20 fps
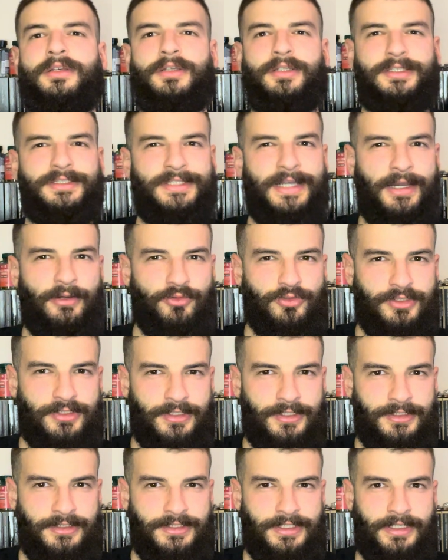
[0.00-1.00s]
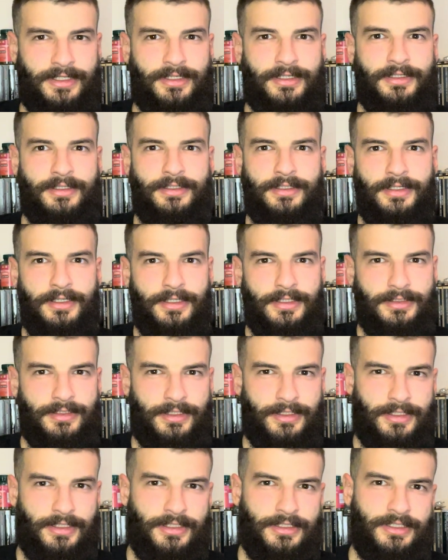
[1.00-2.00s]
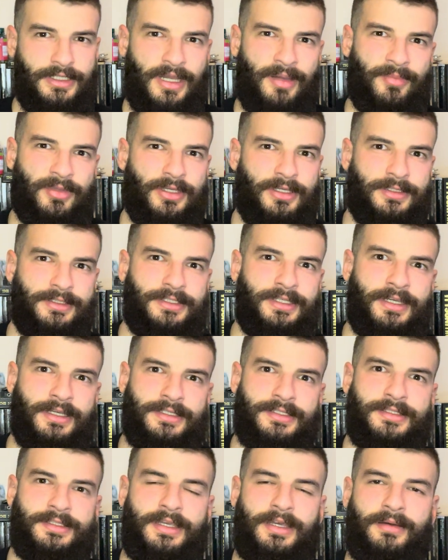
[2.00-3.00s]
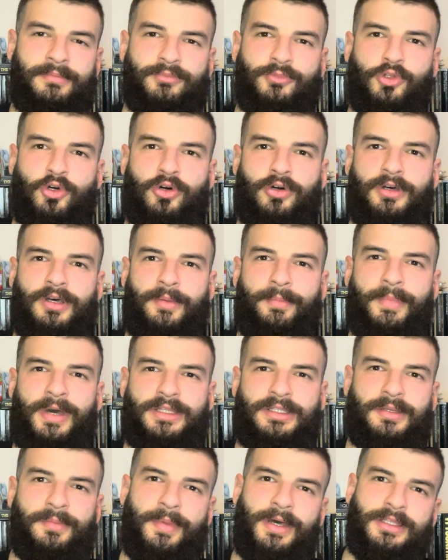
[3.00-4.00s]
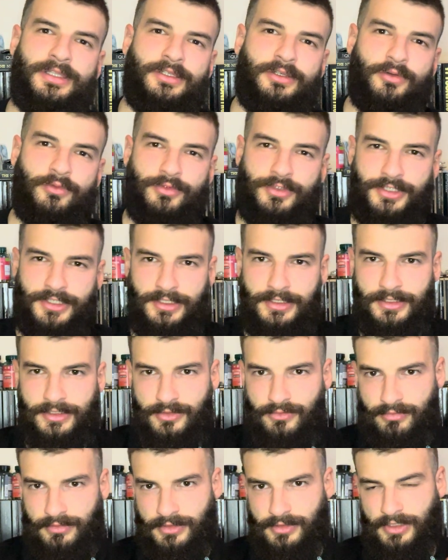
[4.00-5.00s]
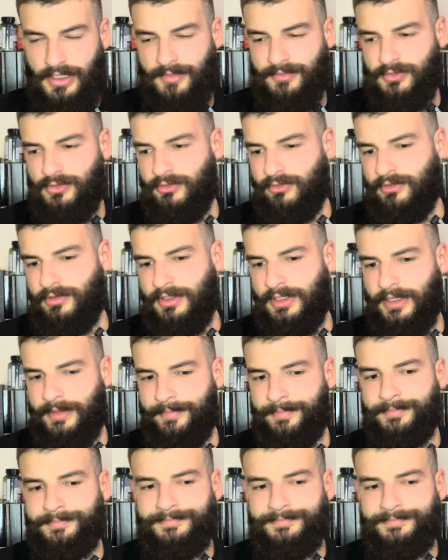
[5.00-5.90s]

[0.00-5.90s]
counterattack the incoming attacks that I'm not a mathematical genius, which I absolutely am.